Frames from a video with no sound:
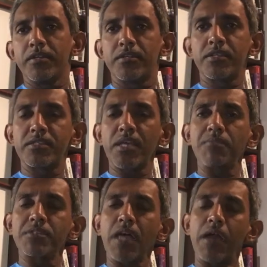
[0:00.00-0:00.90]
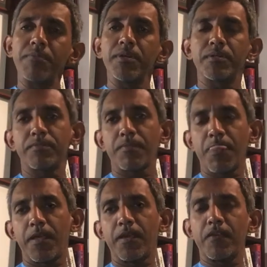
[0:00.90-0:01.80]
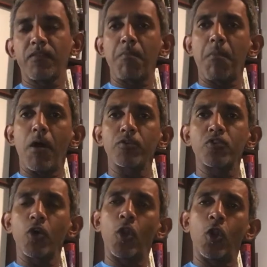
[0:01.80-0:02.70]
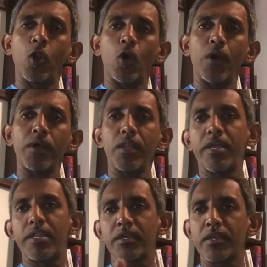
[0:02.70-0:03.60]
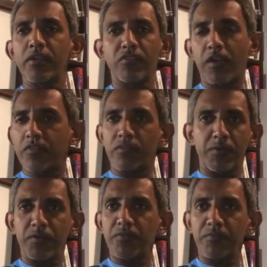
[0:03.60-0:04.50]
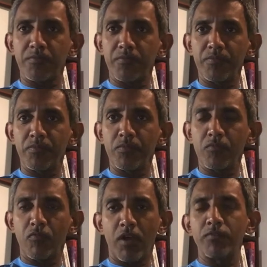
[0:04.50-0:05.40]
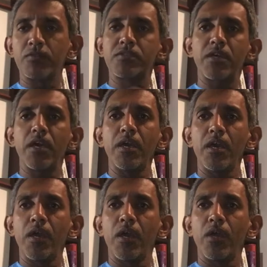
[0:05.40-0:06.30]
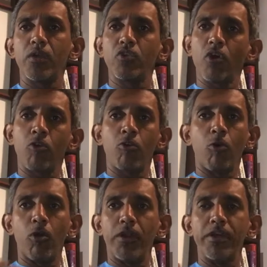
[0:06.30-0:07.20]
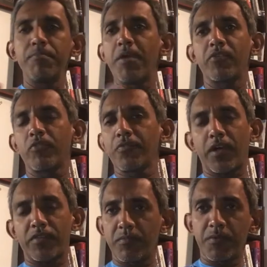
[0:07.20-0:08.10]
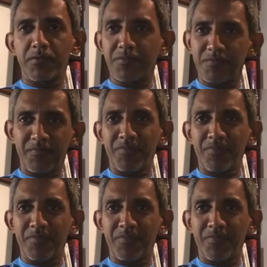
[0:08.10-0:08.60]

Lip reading: This time assignment is about your loyal and engaged customers. One would say your golden base of customers.